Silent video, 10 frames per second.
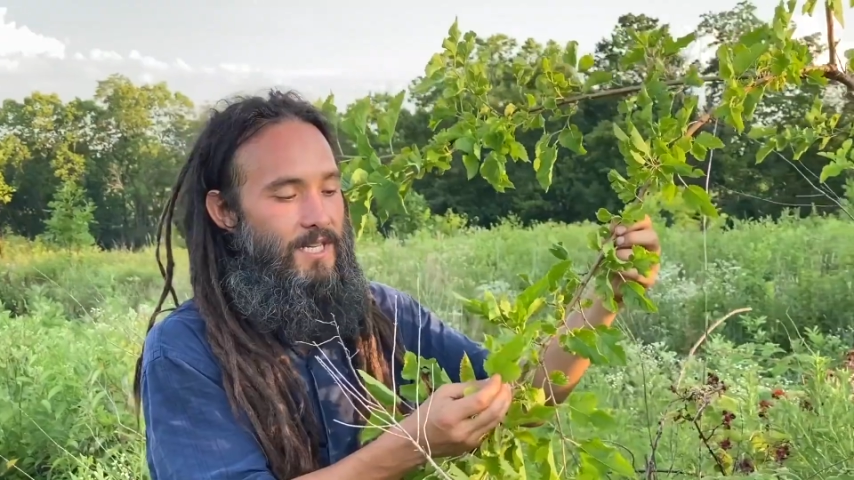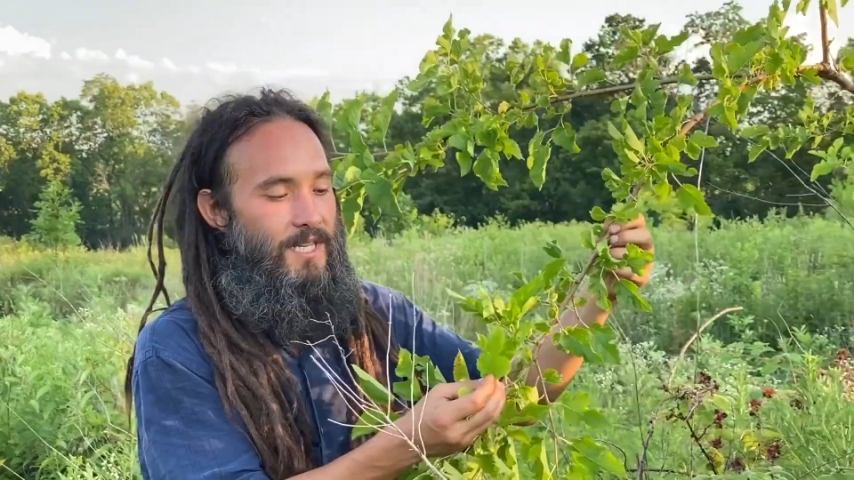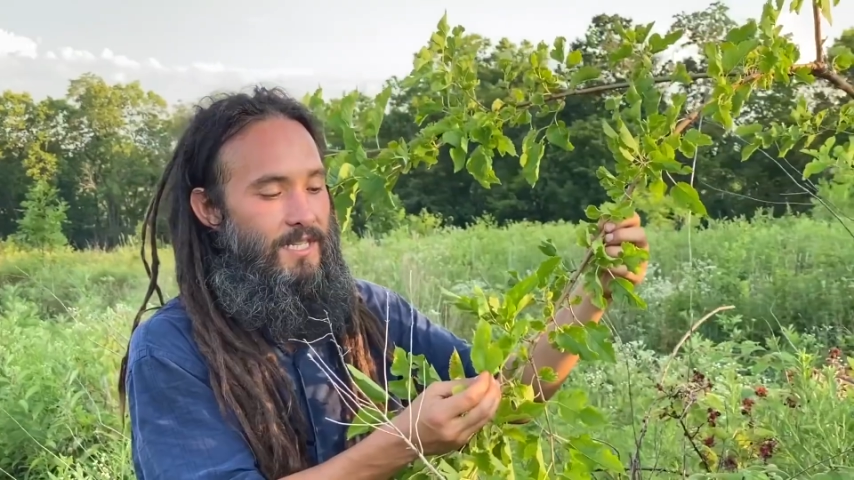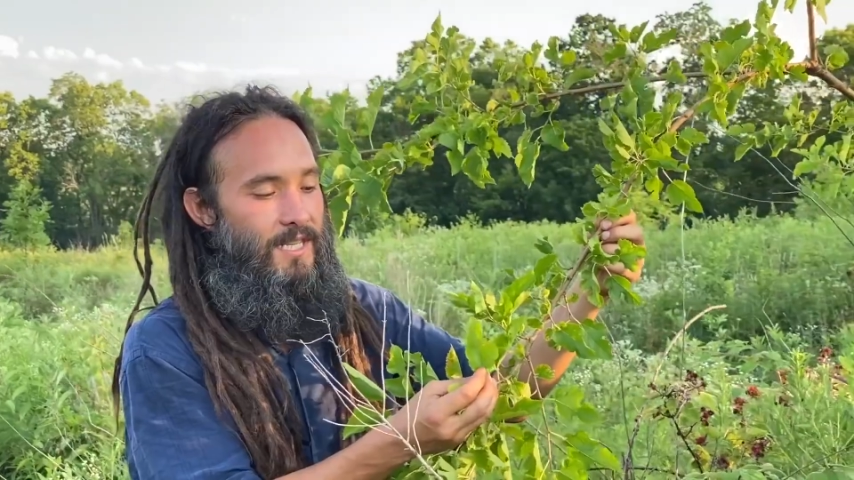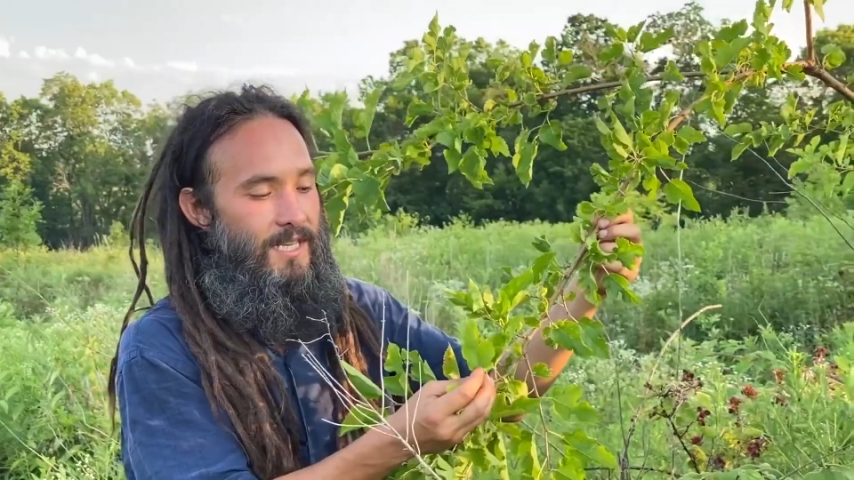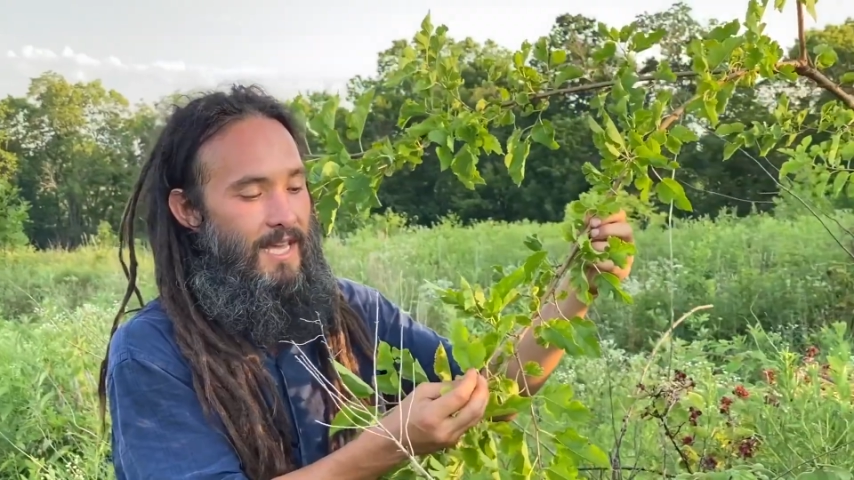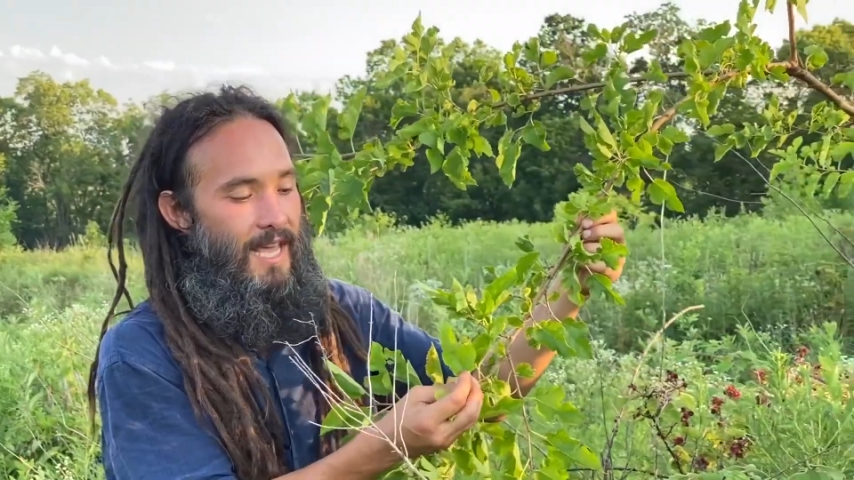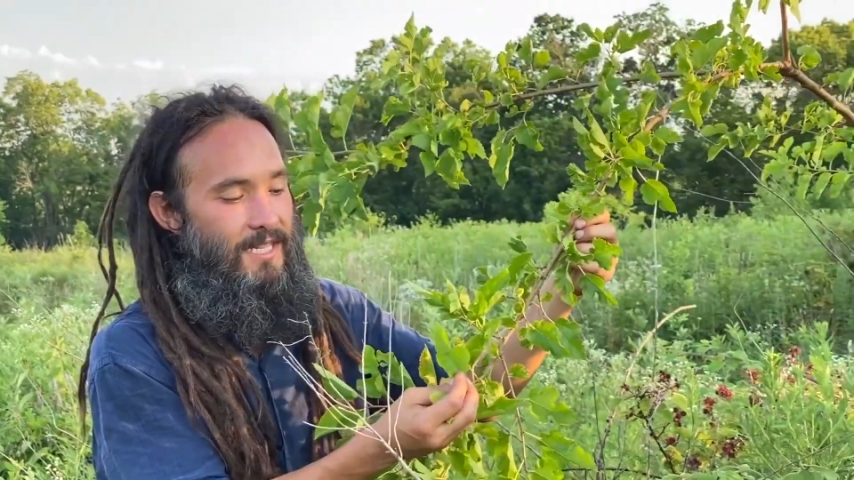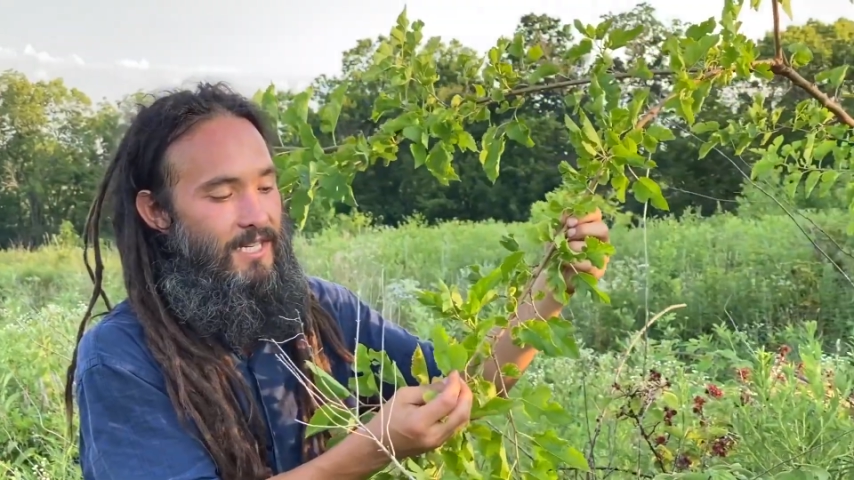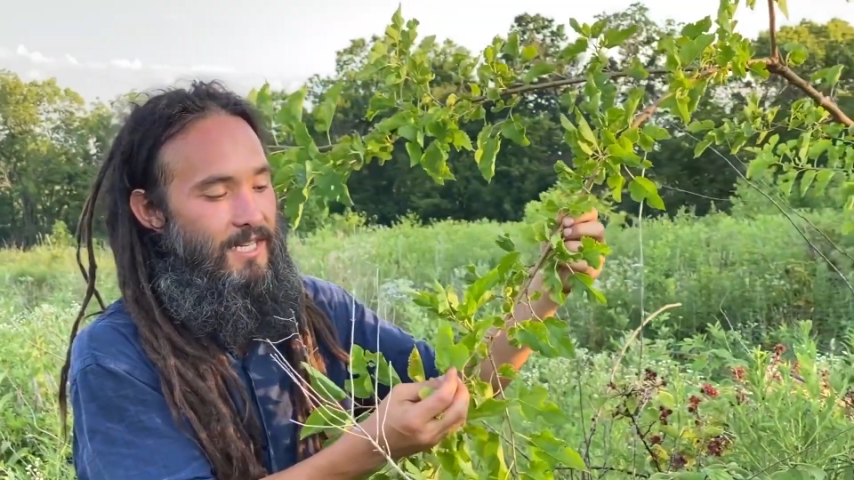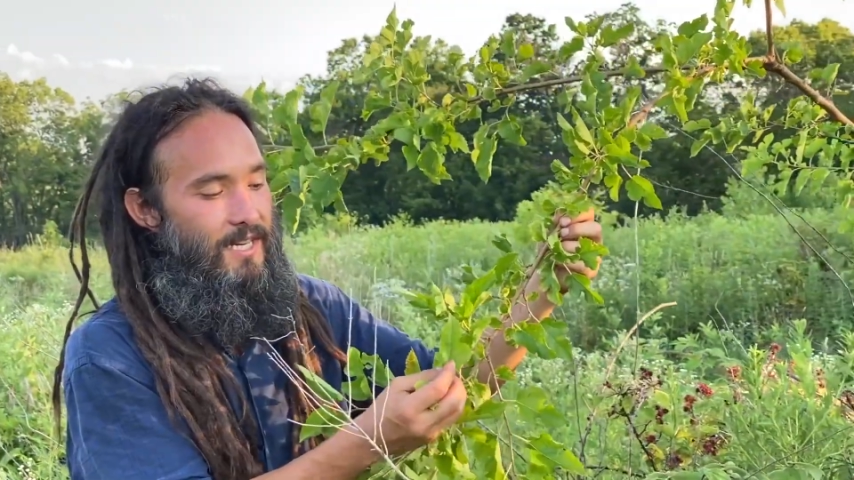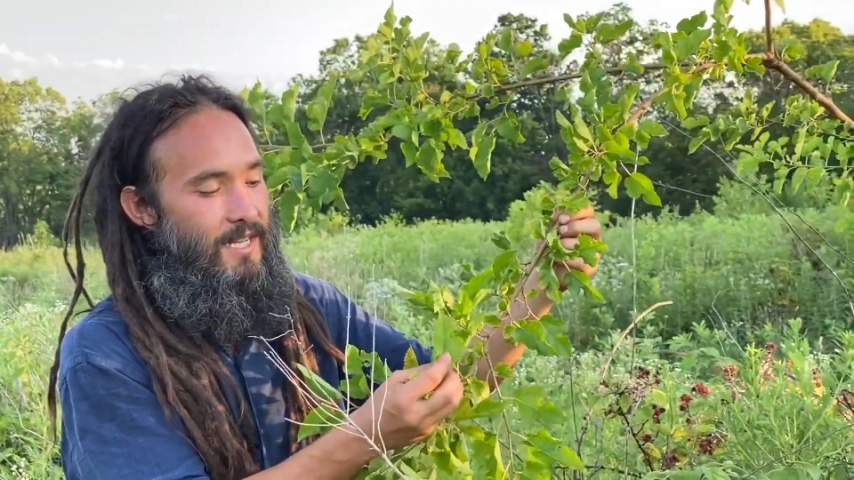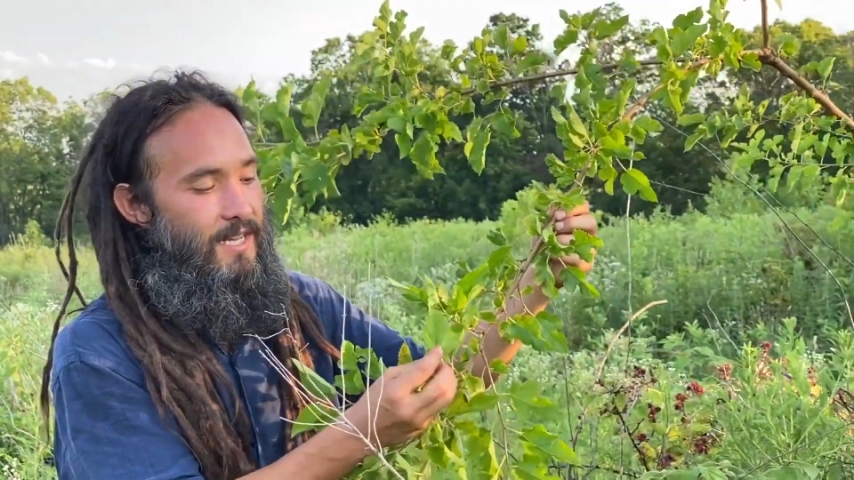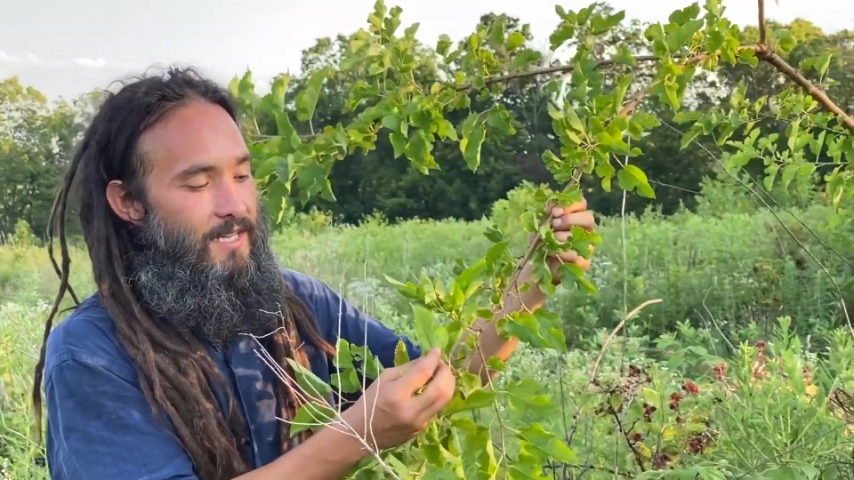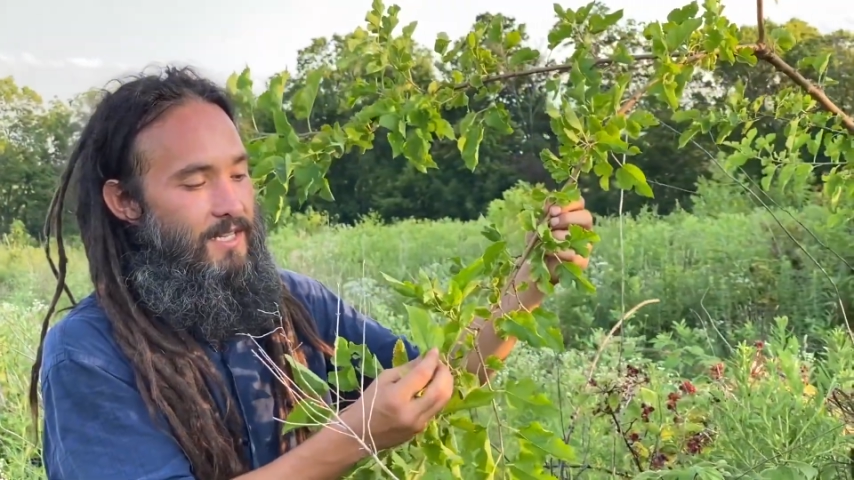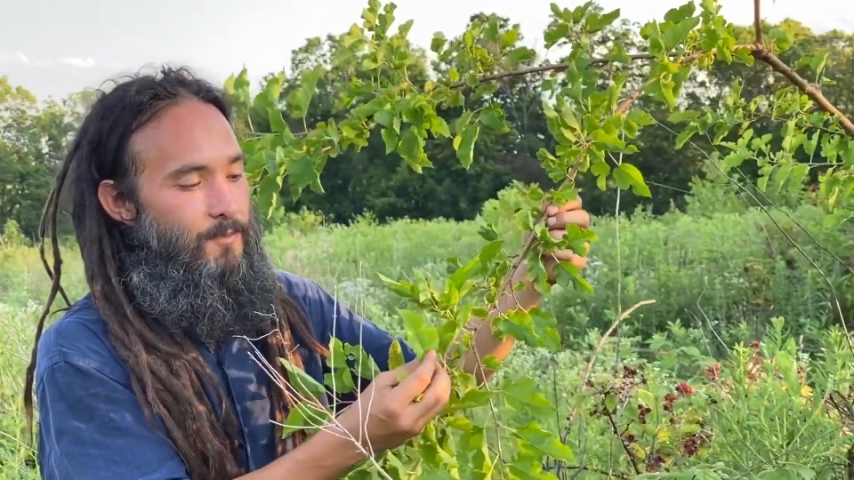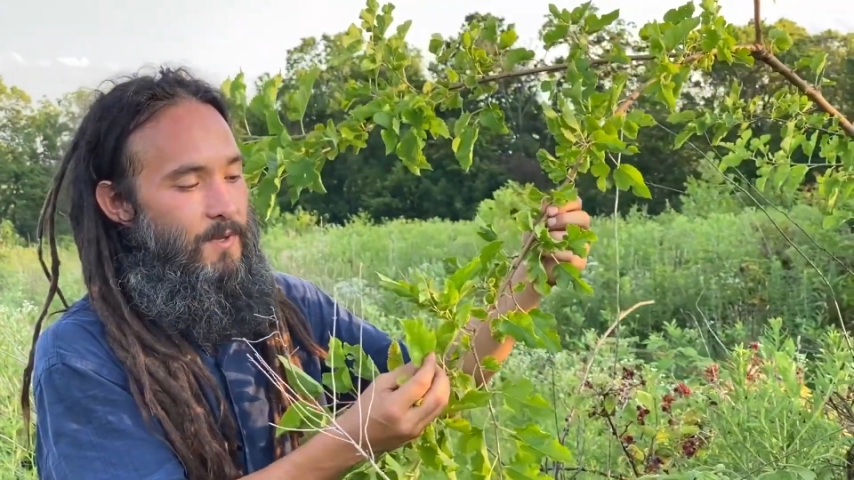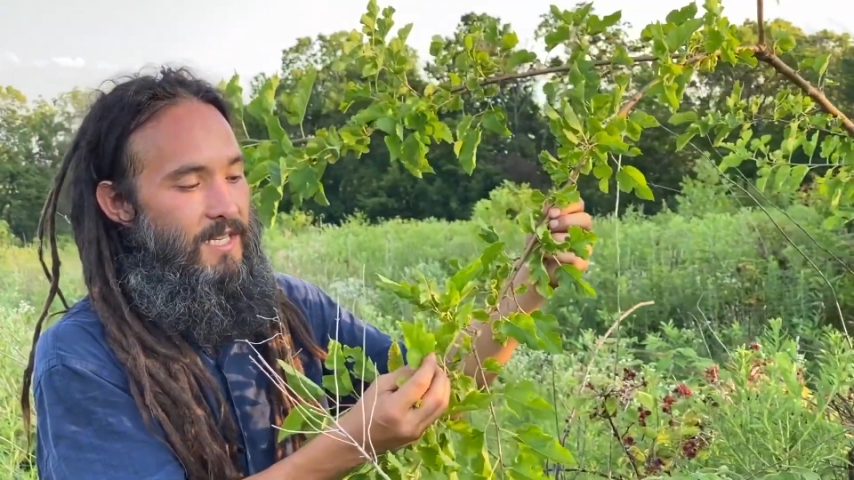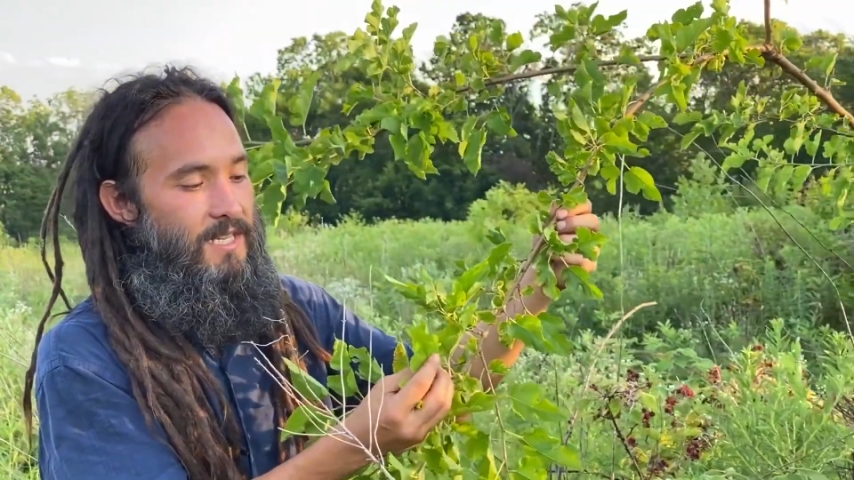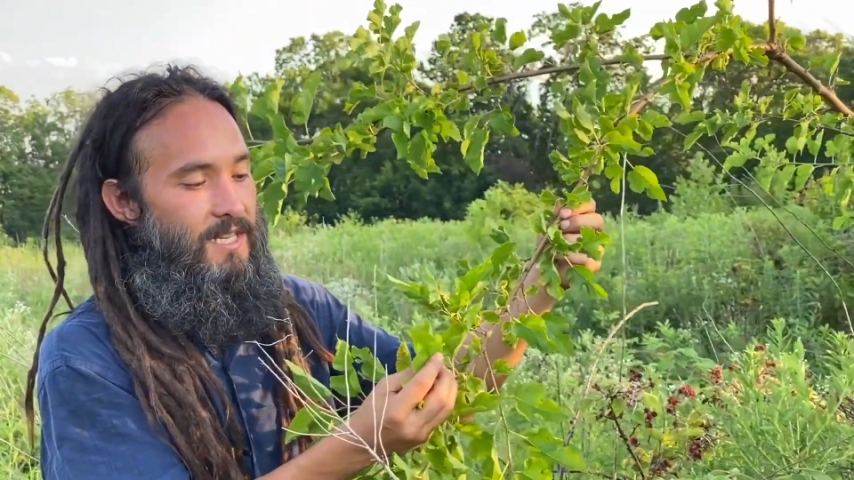is the Asian
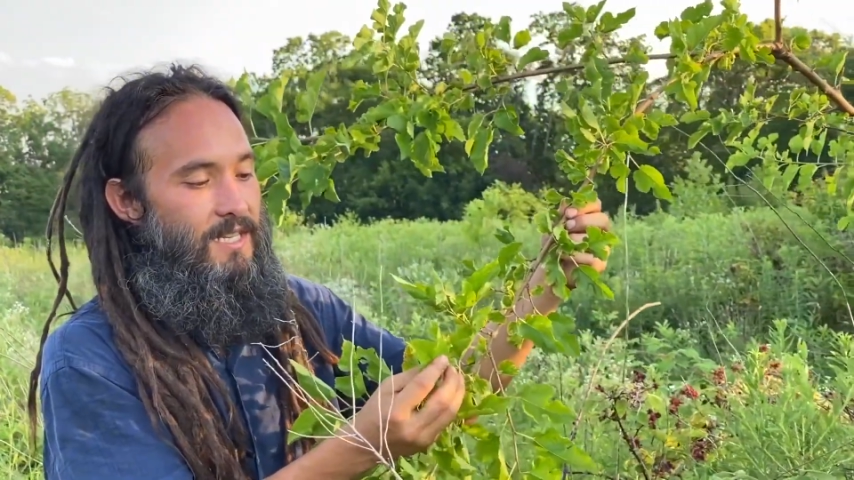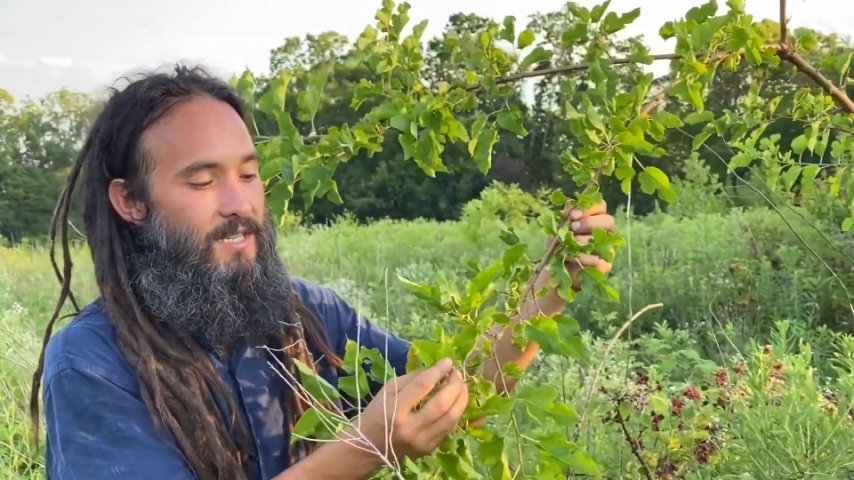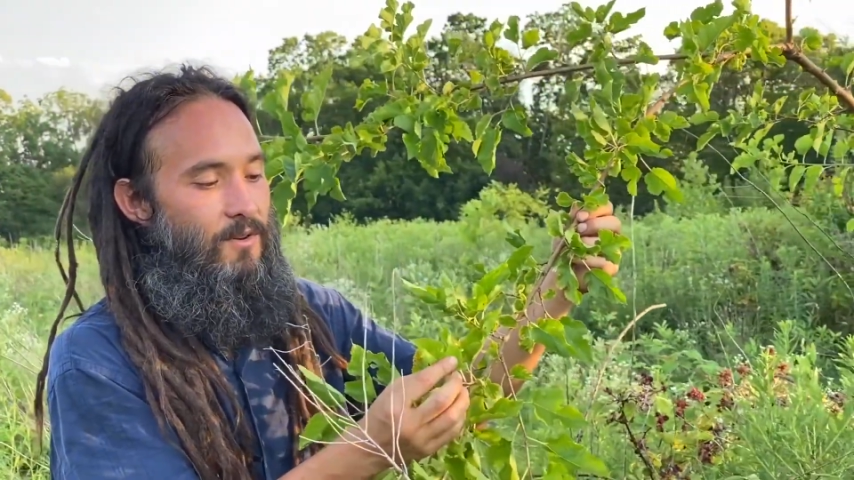species,